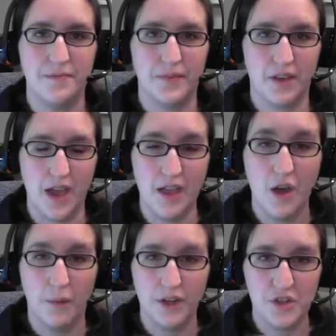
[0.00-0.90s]
Okay,
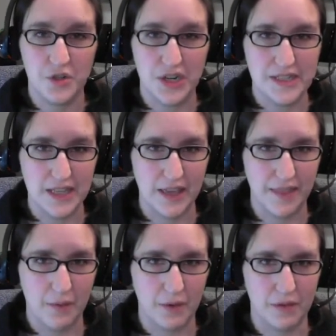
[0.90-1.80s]
why don't you try singing
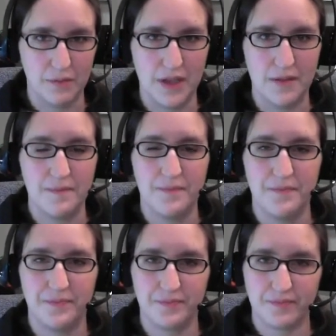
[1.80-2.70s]
that one with me?
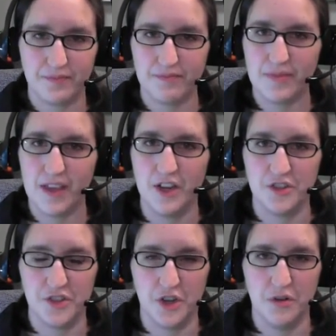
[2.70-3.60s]

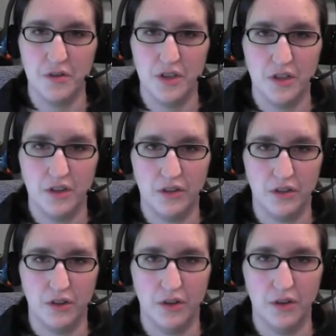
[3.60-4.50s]
Here's do,
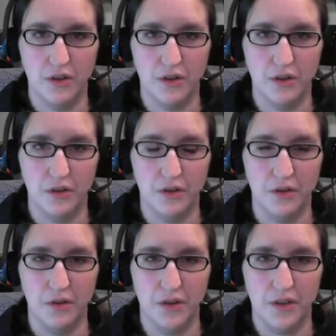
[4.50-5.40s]
do,